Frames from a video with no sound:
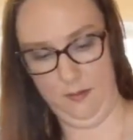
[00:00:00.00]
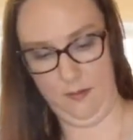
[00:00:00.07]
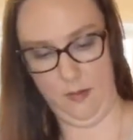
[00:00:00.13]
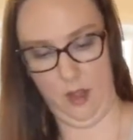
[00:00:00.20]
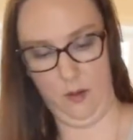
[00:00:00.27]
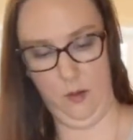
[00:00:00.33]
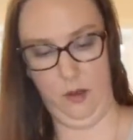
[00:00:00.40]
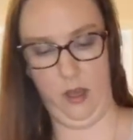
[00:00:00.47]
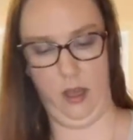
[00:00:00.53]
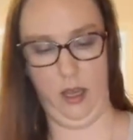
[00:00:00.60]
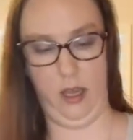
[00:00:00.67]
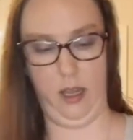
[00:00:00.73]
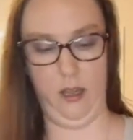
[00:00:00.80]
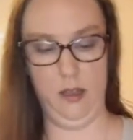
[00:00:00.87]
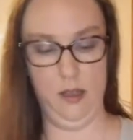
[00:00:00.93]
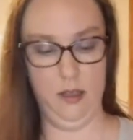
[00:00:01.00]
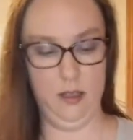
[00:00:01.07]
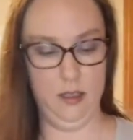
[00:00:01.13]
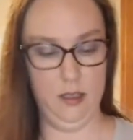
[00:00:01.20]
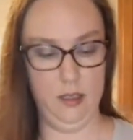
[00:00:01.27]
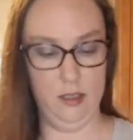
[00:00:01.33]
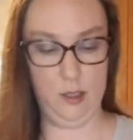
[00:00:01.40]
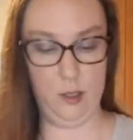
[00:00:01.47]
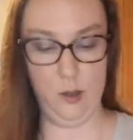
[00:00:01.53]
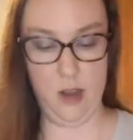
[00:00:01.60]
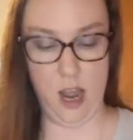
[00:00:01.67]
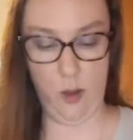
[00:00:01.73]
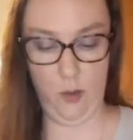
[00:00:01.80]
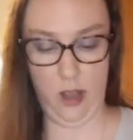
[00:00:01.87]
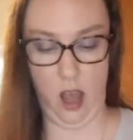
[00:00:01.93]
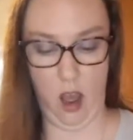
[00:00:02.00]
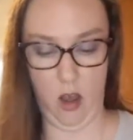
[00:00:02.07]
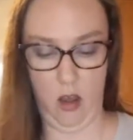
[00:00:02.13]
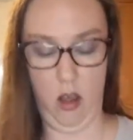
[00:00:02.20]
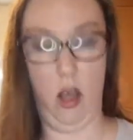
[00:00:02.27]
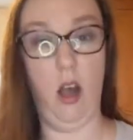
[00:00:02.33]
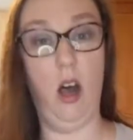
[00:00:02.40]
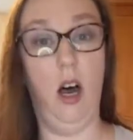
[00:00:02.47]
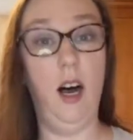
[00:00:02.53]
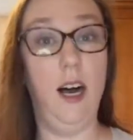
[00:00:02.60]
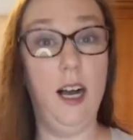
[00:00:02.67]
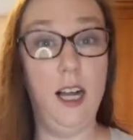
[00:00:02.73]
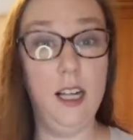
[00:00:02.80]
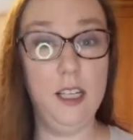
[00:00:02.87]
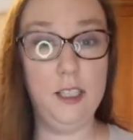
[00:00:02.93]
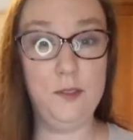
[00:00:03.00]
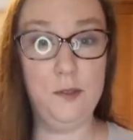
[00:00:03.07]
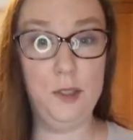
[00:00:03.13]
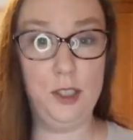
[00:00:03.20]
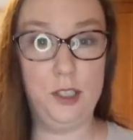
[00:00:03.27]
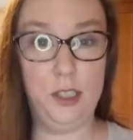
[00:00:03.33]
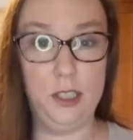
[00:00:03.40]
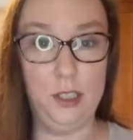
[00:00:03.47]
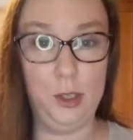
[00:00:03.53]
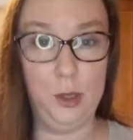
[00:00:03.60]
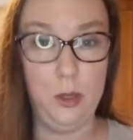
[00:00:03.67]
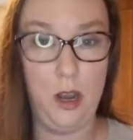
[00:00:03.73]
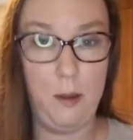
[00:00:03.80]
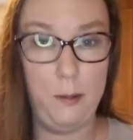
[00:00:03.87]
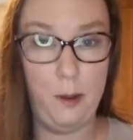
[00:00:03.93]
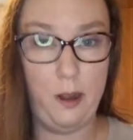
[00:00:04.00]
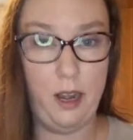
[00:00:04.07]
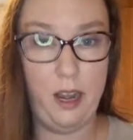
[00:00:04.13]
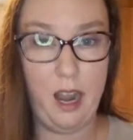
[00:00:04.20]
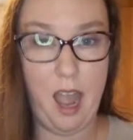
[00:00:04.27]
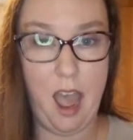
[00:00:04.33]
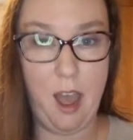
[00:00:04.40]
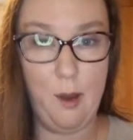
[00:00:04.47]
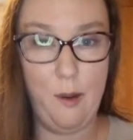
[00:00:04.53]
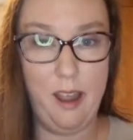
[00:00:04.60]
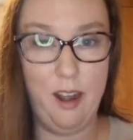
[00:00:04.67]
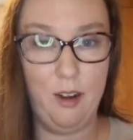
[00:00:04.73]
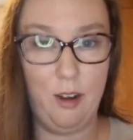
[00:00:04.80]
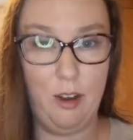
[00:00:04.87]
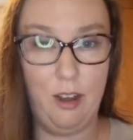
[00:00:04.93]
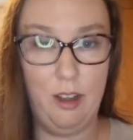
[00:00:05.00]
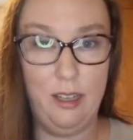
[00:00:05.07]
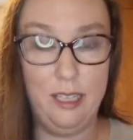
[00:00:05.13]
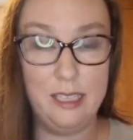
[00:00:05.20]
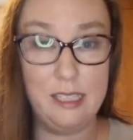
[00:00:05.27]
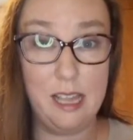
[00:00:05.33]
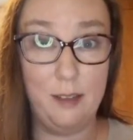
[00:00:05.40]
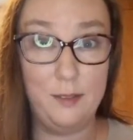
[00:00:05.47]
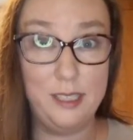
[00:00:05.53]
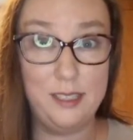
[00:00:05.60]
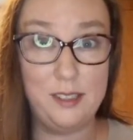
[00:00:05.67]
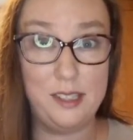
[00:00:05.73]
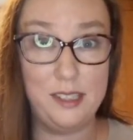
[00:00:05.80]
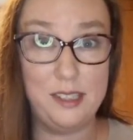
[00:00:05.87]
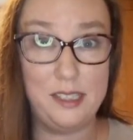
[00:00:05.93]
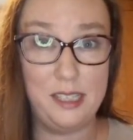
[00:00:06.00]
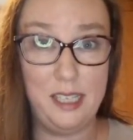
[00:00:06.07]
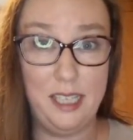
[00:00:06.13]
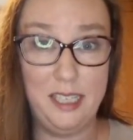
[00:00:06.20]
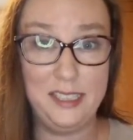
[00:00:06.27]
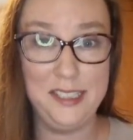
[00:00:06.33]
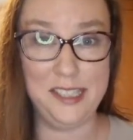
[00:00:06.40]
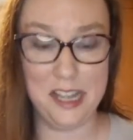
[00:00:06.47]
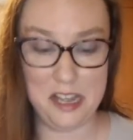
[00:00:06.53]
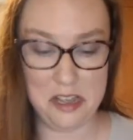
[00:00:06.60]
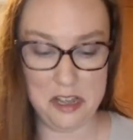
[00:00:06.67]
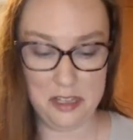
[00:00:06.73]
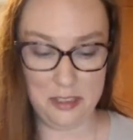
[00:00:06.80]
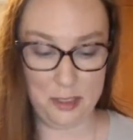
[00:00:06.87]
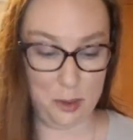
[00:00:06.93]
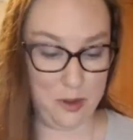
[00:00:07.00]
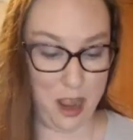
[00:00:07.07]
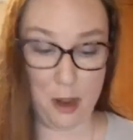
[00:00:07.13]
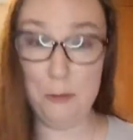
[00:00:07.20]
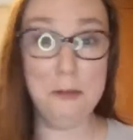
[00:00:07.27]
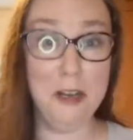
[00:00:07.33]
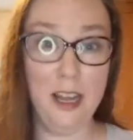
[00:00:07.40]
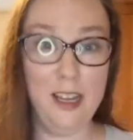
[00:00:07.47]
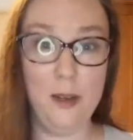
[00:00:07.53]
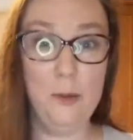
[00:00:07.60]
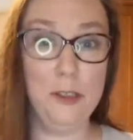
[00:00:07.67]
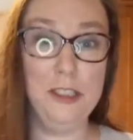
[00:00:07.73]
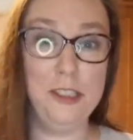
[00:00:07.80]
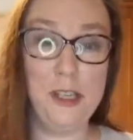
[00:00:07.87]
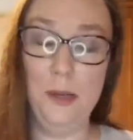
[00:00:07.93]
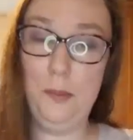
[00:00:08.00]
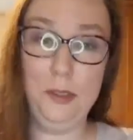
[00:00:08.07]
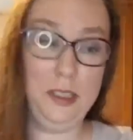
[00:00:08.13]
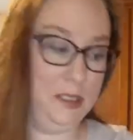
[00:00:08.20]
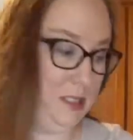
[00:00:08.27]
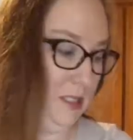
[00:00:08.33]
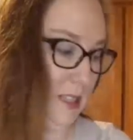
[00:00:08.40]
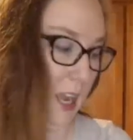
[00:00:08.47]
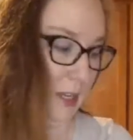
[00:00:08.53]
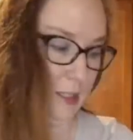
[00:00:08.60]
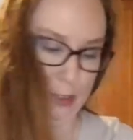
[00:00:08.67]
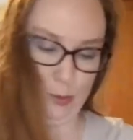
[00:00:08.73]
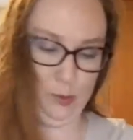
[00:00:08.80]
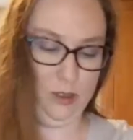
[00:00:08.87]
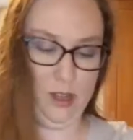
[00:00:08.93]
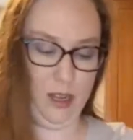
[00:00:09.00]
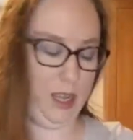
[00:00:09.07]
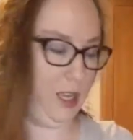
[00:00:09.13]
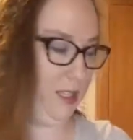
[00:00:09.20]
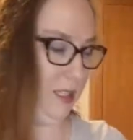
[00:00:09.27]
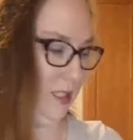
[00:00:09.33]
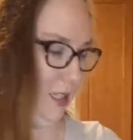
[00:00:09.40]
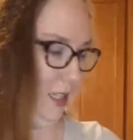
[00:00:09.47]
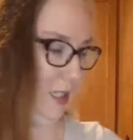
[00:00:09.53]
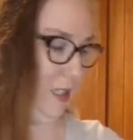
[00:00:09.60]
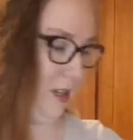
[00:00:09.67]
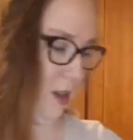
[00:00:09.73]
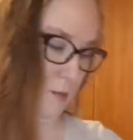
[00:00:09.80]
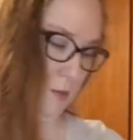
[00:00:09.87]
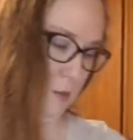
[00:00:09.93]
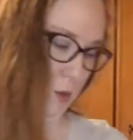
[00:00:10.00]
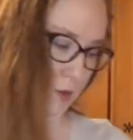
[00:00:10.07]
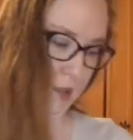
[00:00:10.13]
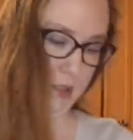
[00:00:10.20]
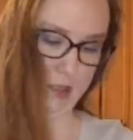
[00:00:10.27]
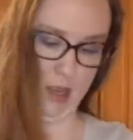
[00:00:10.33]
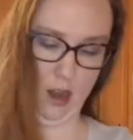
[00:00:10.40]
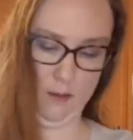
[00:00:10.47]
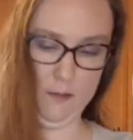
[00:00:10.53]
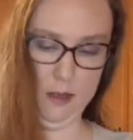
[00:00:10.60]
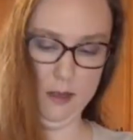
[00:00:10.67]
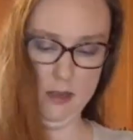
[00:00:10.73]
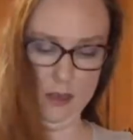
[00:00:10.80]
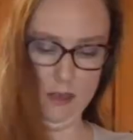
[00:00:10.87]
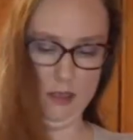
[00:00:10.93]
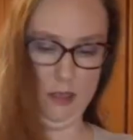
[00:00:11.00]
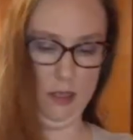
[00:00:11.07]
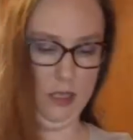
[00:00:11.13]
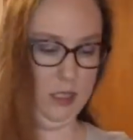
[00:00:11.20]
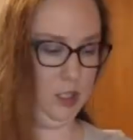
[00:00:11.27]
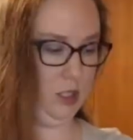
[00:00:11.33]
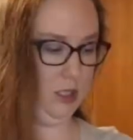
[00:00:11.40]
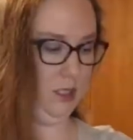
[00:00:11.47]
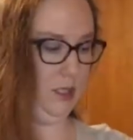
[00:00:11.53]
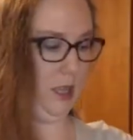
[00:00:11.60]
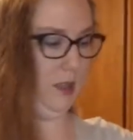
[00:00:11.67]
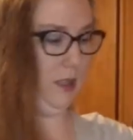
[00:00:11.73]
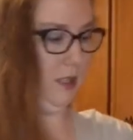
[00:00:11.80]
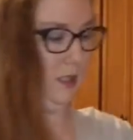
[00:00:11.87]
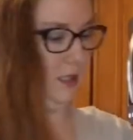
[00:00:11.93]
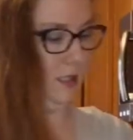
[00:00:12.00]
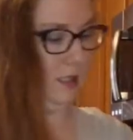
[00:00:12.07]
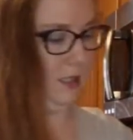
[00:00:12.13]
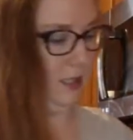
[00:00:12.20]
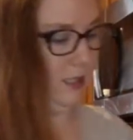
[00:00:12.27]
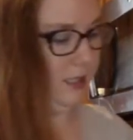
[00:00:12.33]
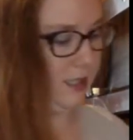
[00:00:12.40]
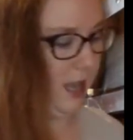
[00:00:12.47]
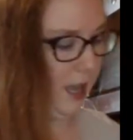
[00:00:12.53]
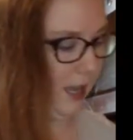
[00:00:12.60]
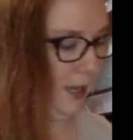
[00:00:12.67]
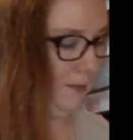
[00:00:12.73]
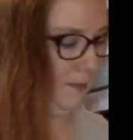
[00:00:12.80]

Okay, so now we got all of the good strawberry out and all that's left is the seeds. So now we're just gonna put this aside because we're not getting seeds in our mimosas here. So let's just set this to the side,